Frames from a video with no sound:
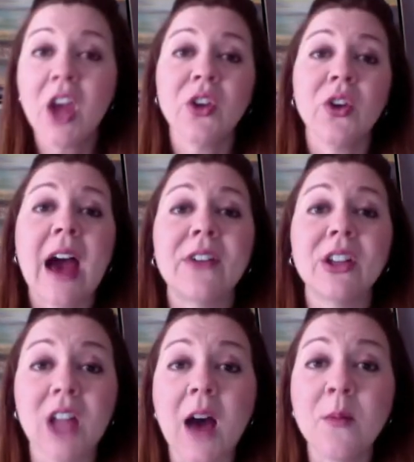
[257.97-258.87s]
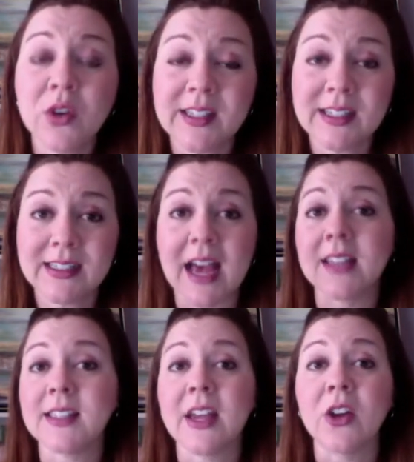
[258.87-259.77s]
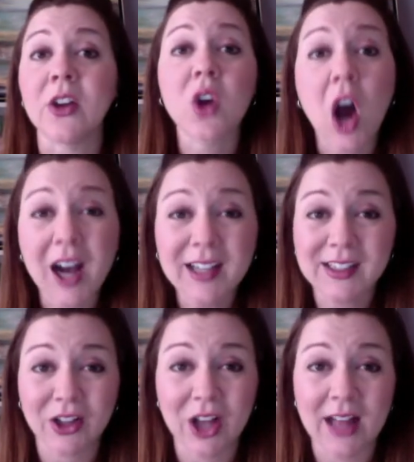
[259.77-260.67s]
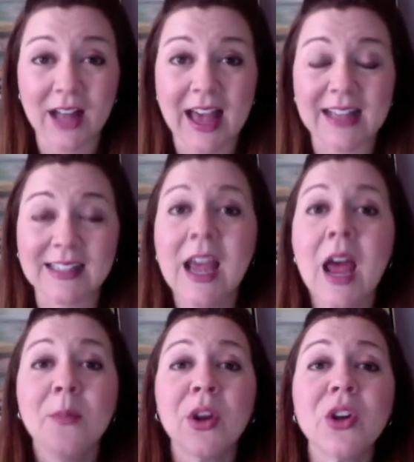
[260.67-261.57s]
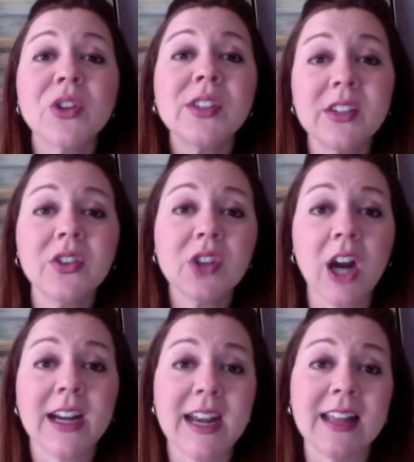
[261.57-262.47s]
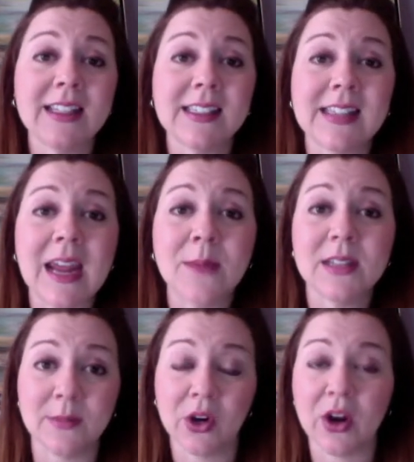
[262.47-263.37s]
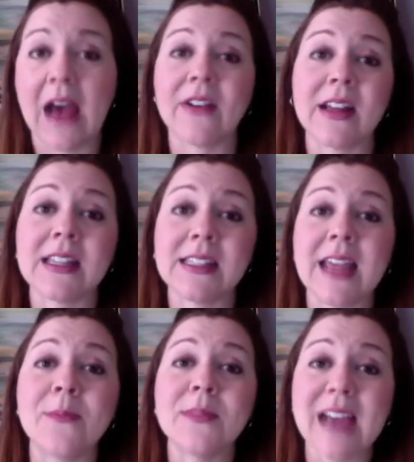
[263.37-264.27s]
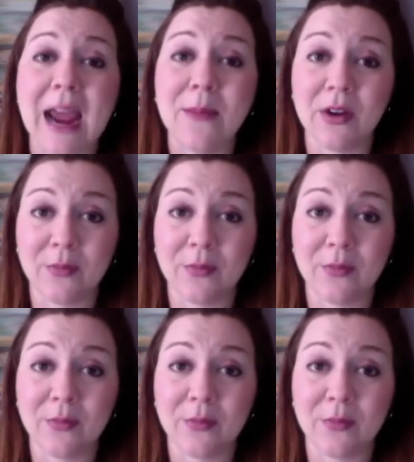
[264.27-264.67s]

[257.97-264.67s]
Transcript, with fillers: you'll have a lot more success. It'll cost a lot less, but you're still targeting the same demographic, the same type of